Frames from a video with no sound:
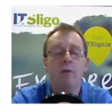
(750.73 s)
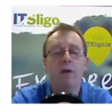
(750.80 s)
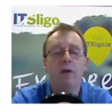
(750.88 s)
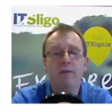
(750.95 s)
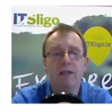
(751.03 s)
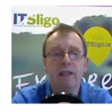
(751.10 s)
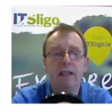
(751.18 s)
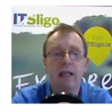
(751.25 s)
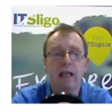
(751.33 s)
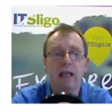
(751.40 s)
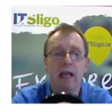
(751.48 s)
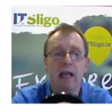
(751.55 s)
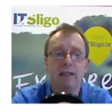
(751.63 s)
Well,
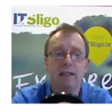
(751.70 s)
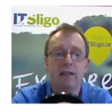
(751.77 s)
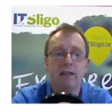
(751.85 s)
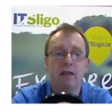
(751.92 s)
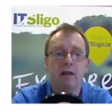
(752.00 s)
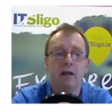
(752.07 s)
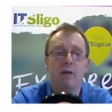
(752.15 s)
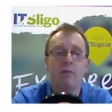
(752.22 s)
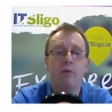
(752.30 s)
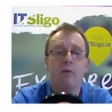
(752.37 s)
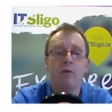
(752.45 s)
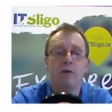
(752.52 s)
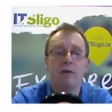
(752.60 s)
obviously essays are a
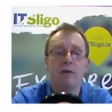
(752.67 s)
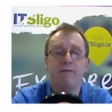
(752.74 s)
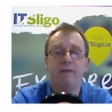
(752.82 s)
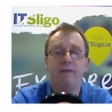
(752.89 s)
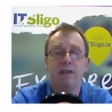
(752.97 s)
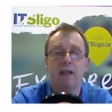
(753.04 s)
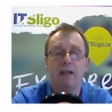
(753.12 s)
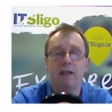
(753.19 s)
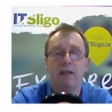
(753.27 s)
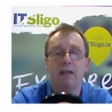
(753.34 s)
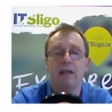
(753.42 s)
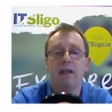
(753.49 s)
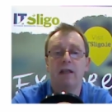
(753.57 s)
more
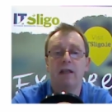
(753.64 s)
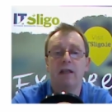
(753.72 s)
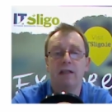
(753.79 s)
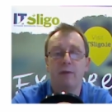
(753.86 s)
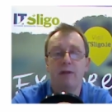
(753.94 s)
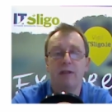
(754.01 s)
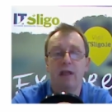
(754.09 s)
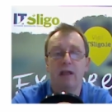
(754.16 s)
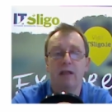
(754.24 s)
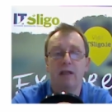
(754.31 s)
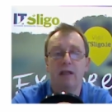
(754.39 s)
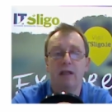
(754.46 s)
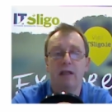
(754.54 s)
sophisticated assessment
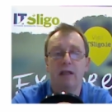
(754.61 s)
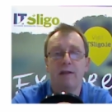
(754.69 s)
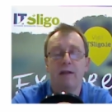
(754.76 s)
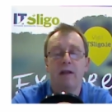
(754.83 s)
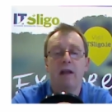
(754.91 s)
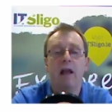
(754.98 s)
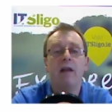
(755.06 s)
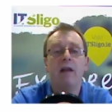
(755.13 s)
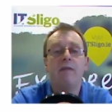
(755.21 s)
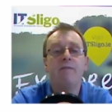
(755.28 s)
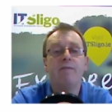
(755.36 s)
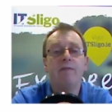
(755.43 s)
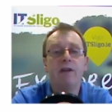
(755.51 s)
technique and
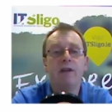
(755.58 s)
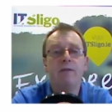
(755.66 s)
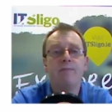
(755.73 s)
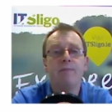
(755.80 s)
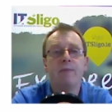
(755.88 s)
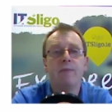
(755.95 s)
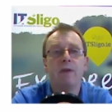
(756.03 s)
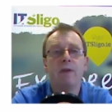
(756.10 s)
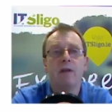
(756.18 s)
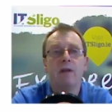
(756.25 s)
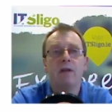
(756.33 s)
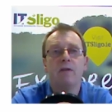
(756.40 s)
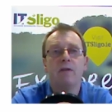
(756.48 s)
very
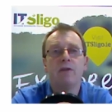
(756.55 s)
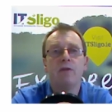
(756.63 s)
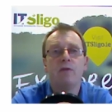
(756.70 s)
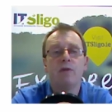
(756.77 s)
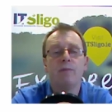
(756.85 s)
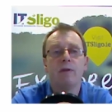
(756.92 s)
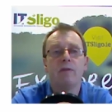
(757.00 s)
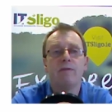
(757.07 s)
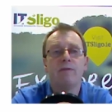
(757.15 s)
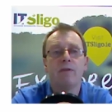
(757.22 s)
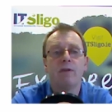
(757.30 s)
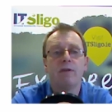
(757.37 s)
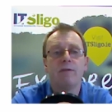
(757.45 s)
suitable
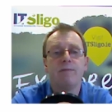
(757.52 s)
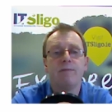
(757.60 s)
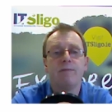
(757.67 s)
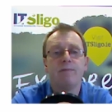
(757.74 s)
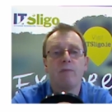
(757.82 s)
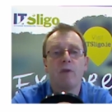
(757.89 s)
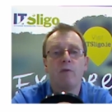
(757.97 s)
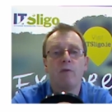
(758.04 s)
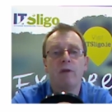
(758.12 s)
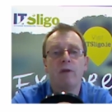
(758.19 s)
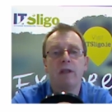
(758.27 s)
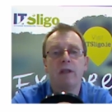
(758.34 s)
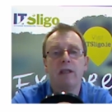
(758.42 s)
for
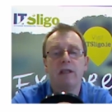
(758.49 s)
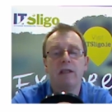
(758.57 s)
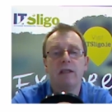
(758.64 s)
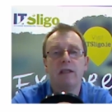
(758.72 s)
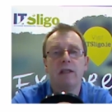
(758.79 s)
really